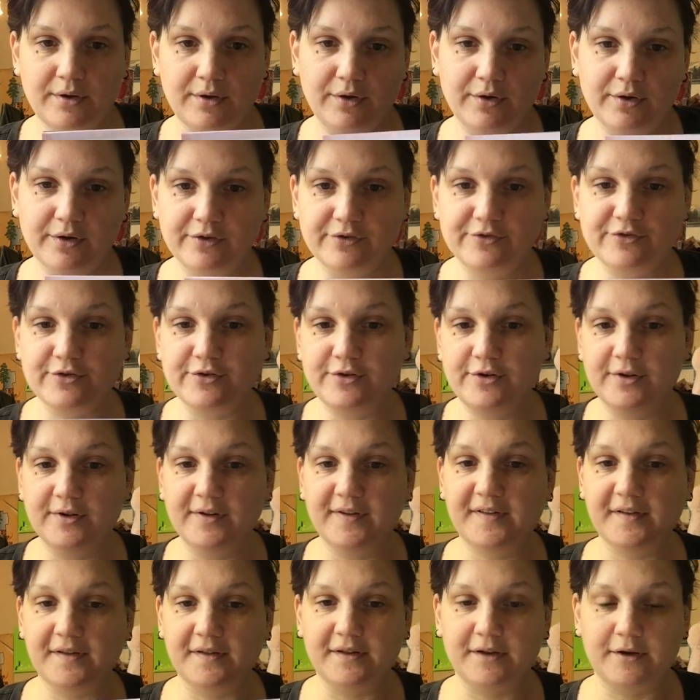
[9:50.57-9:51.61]
your journal
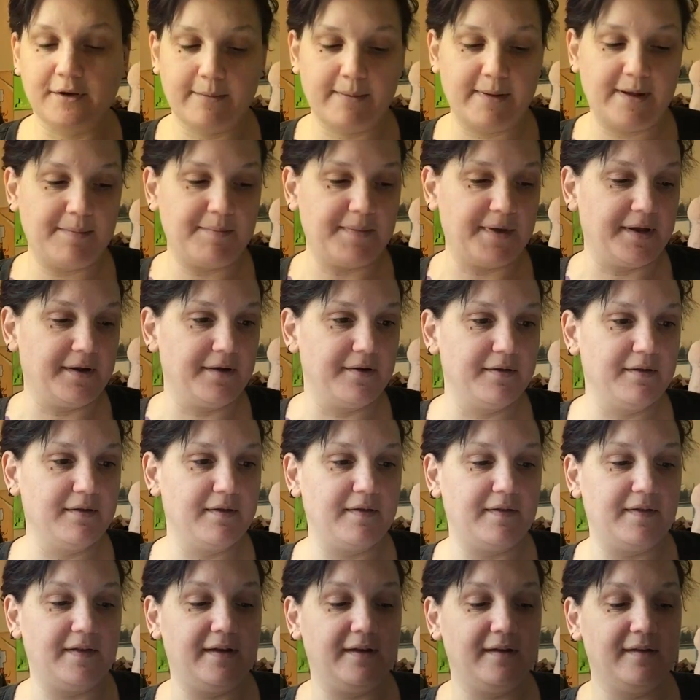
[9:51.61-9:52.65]
is a little bit bigger
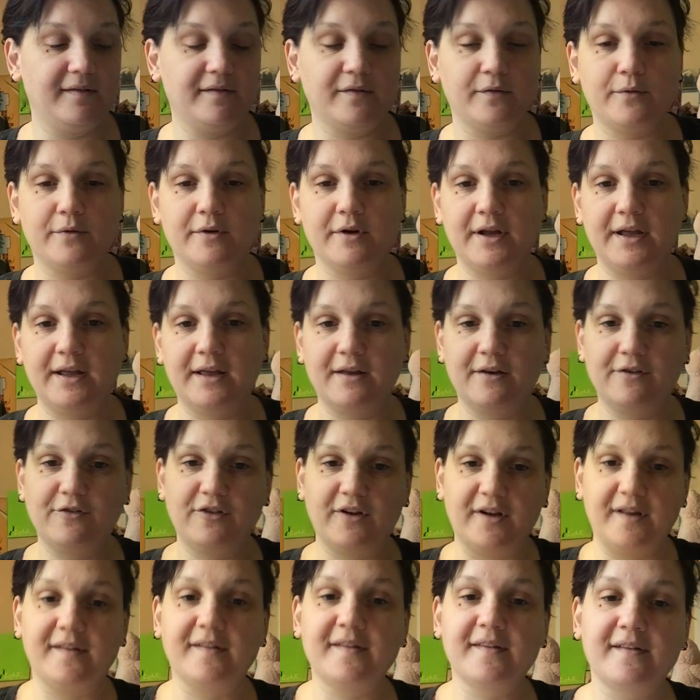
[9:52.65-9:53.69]
than this, or you can
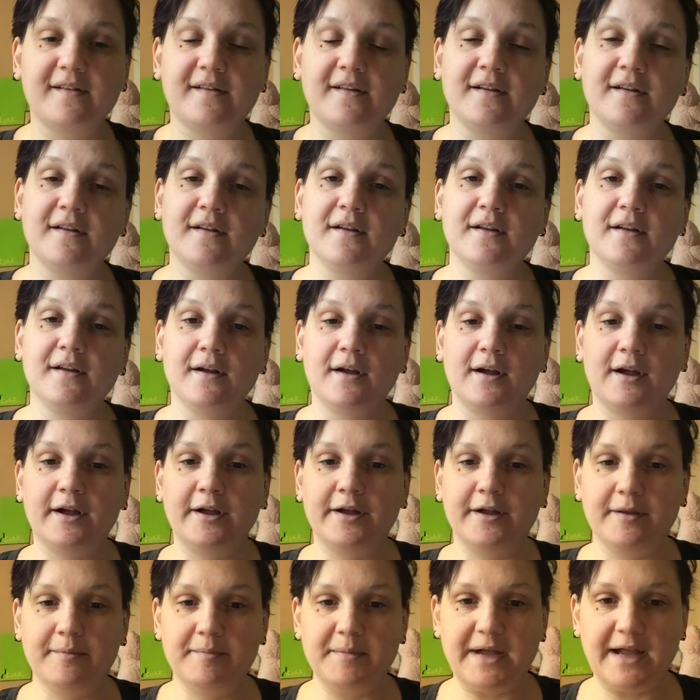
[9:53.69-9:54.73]
just
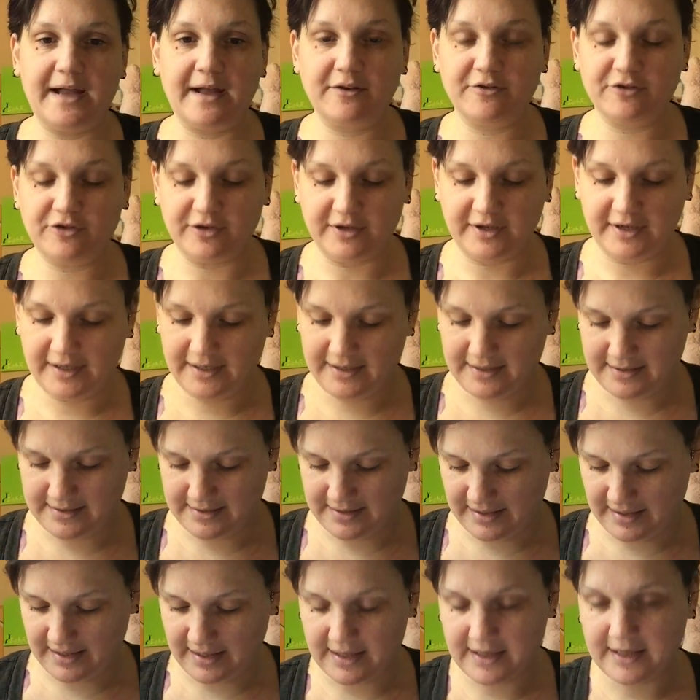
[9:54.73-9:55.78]

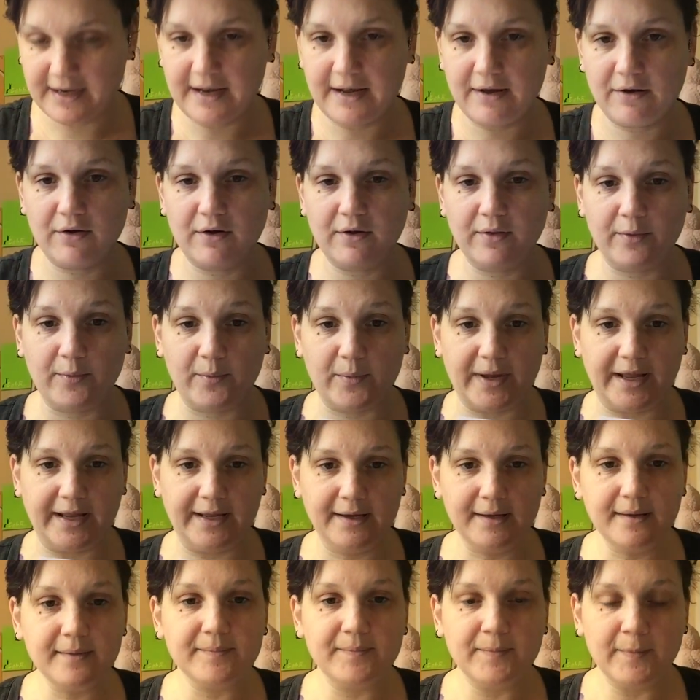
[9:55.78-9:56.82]
actually cut out all the
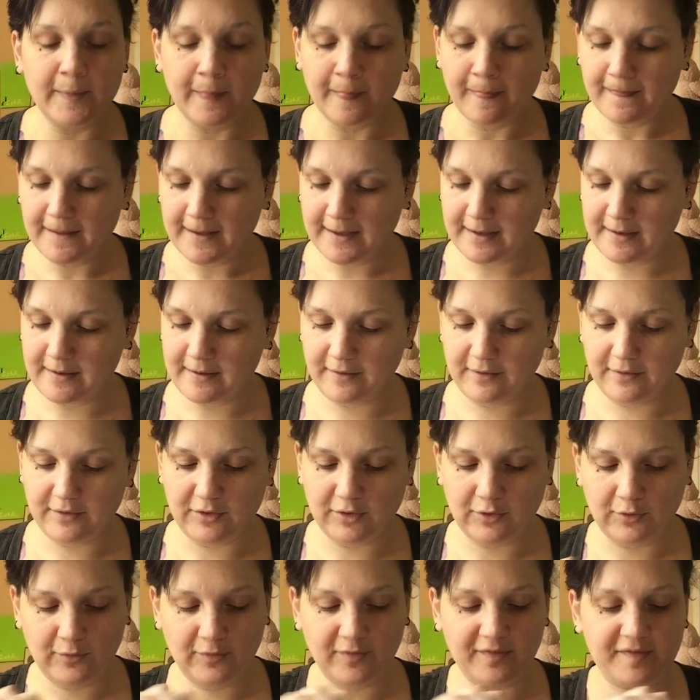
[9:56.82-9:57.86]
white and
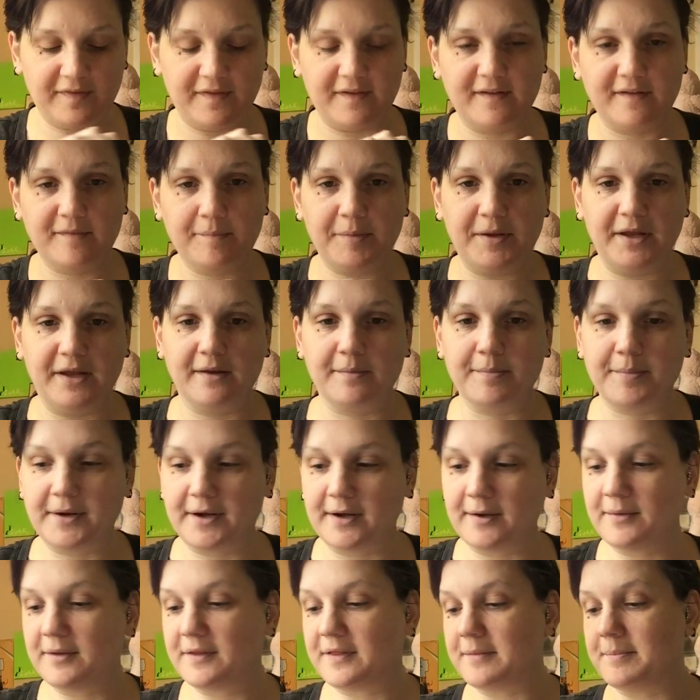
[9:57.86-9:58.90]
use this pink
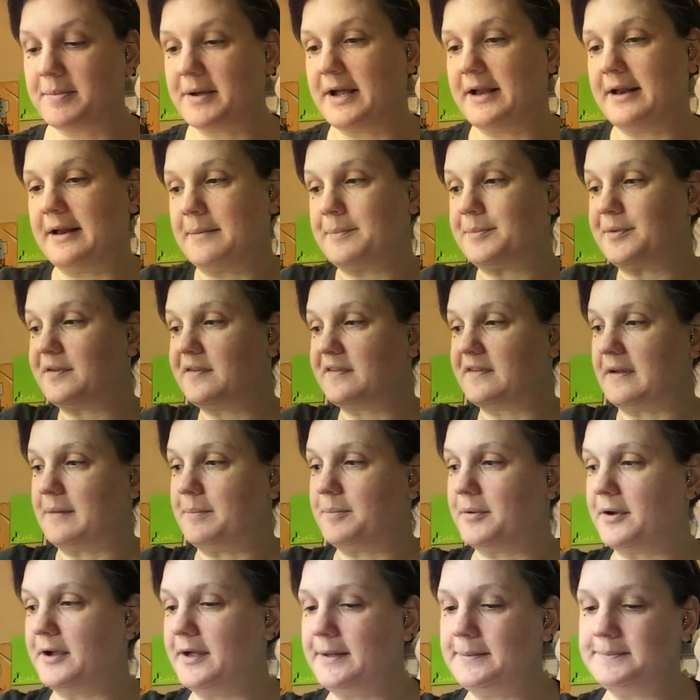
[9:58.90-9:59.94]
part with the pineapple
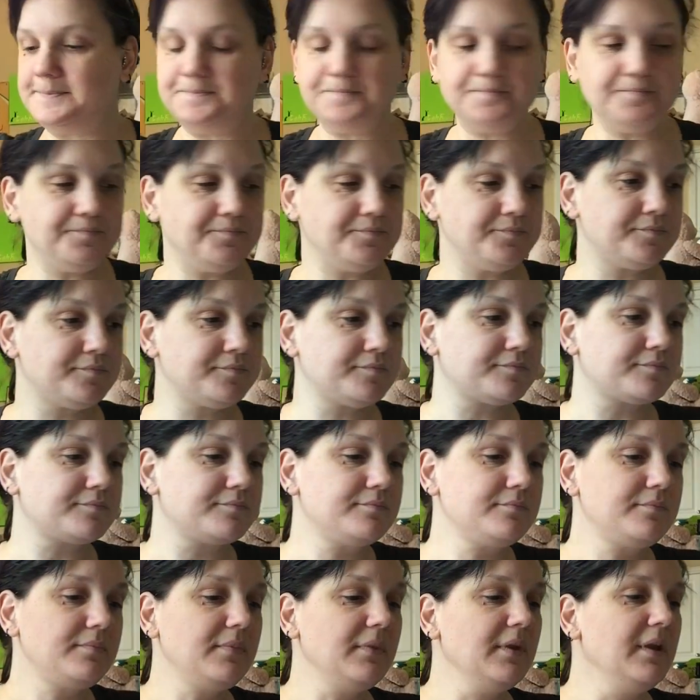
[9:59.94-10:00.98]
separate.
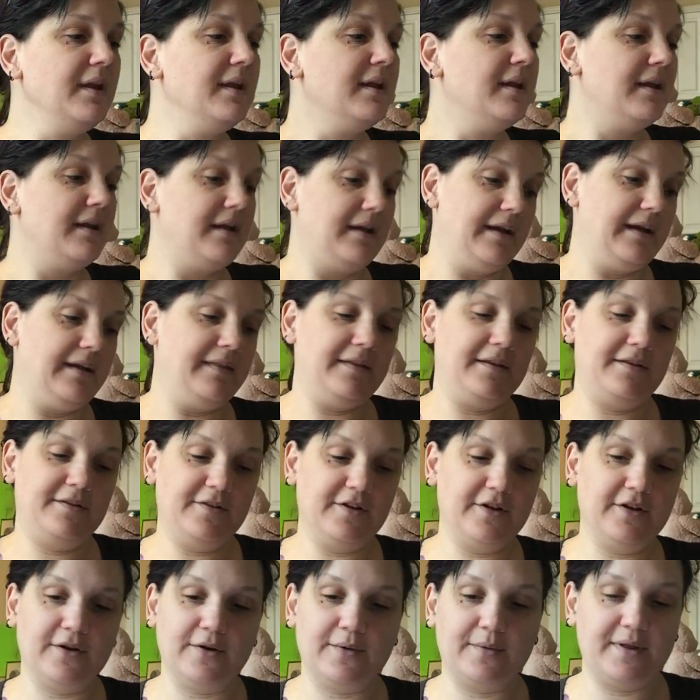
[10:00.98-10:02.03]
And then
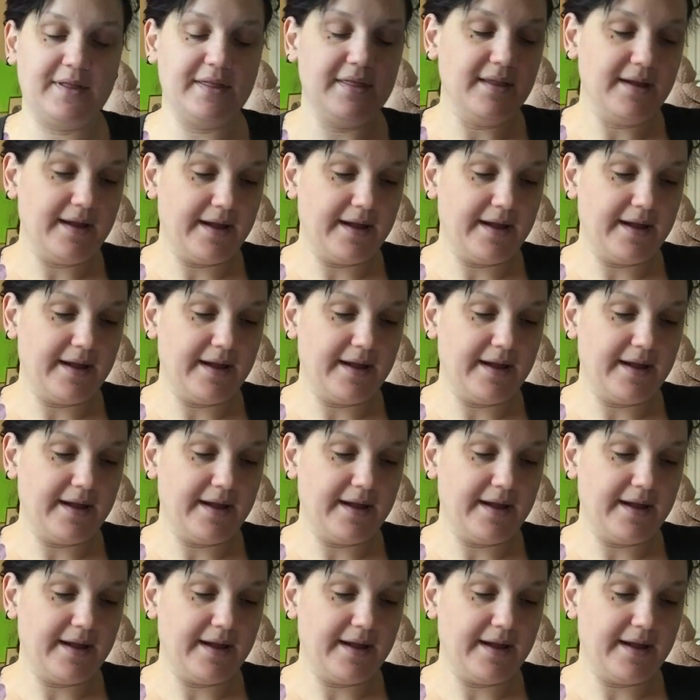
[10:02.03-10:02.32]
to go with